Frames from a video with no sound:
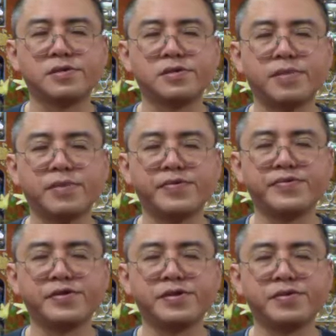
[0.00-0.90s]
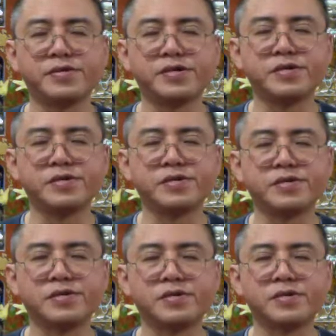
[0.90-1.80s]
Maybe we
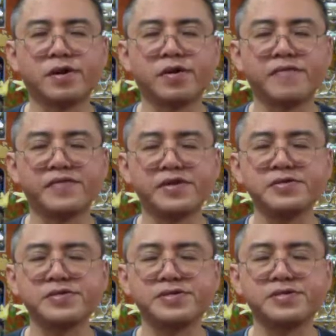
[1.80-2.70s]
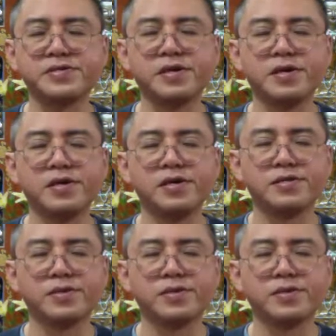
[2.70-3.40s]
notice the obvious, the